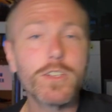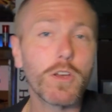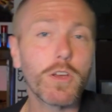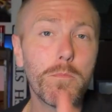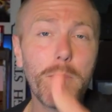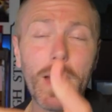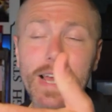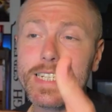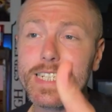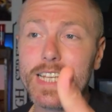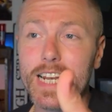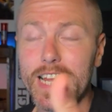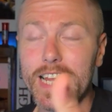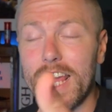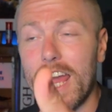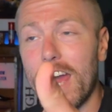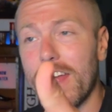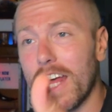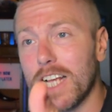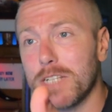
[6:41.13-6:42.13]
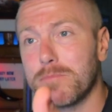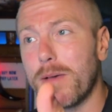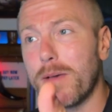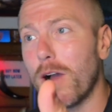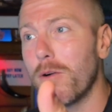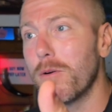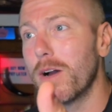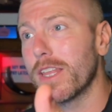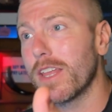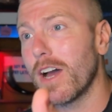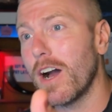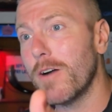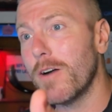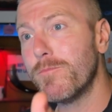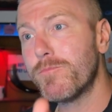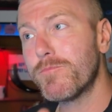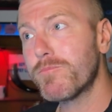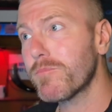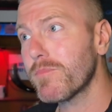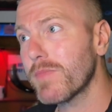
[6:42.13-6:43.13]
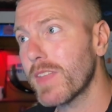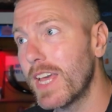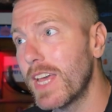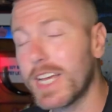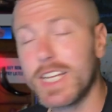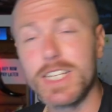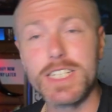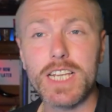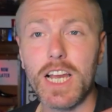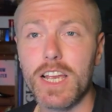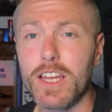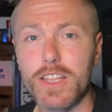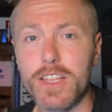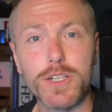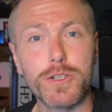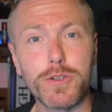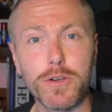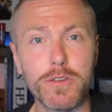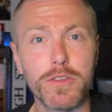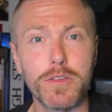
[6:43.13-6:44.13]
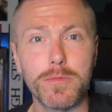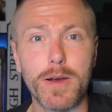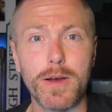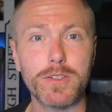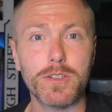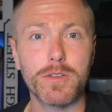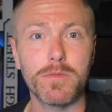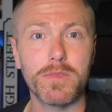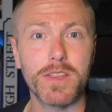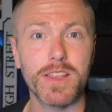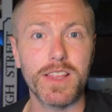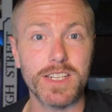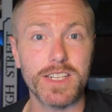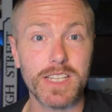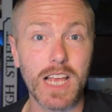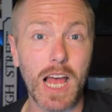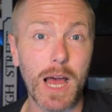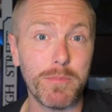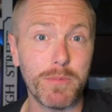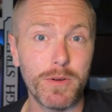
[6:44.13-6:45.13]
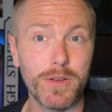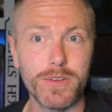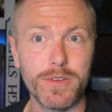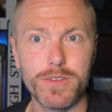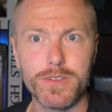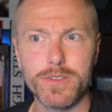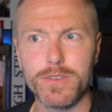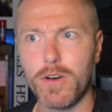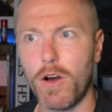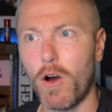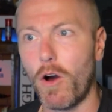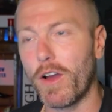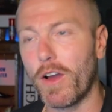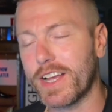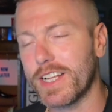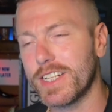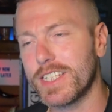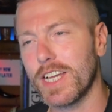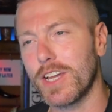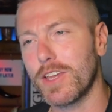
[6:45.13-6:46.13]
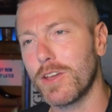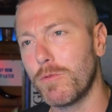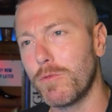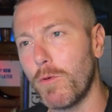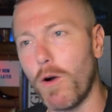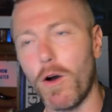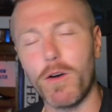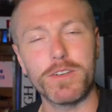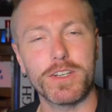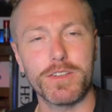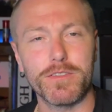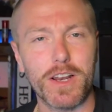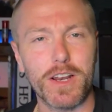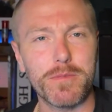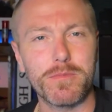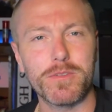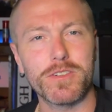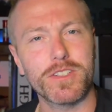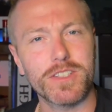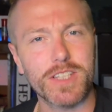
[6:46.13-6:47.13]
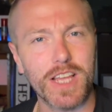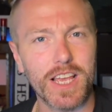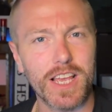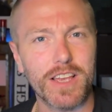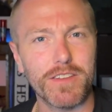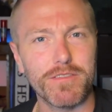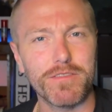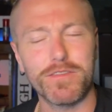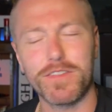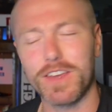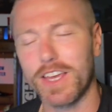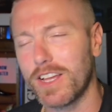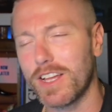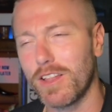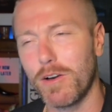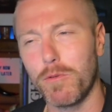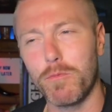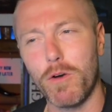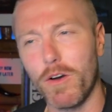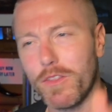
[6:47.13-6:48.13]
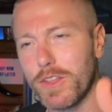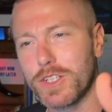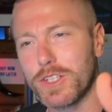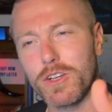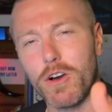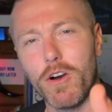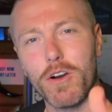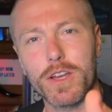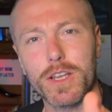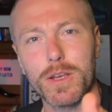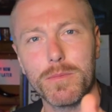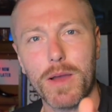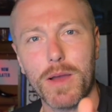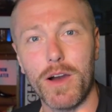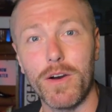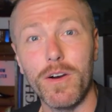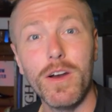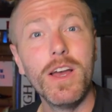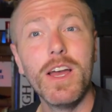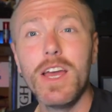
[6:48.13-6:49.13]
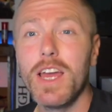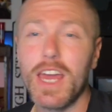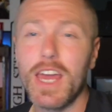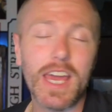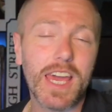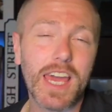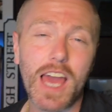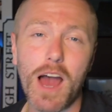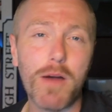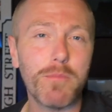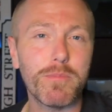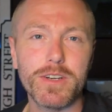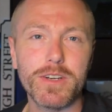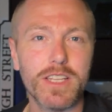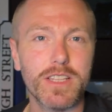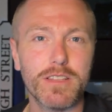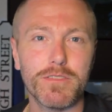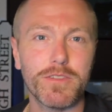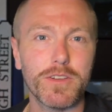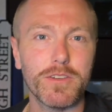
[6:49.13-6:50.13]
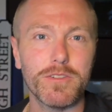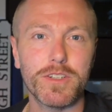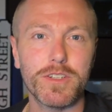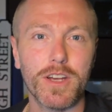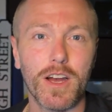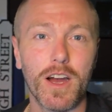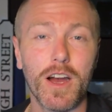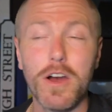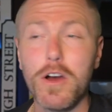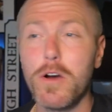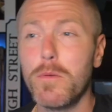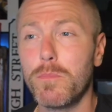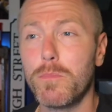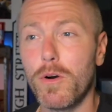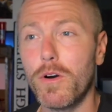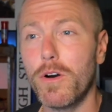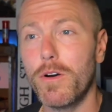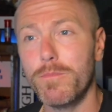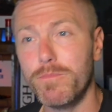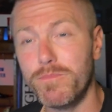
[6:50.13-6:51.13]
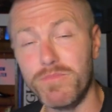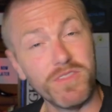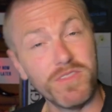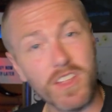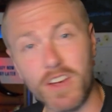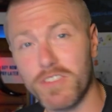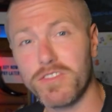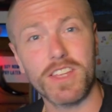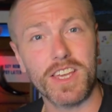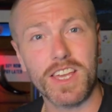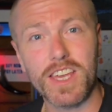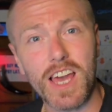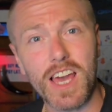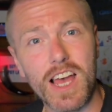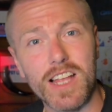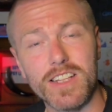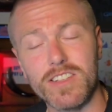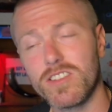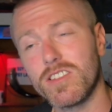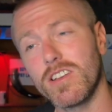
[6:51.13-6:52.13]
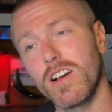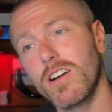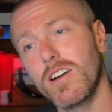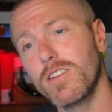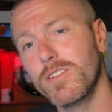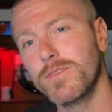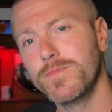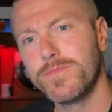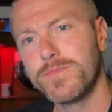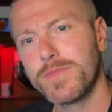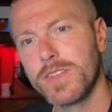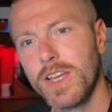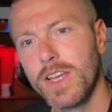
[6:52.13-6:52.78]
So basically, yeah, that's Bellwether. It can tell you the truth about something that's happened, or it can tell you what developers think and feel or what they're talking about. It can't predict the future, but nothing can, so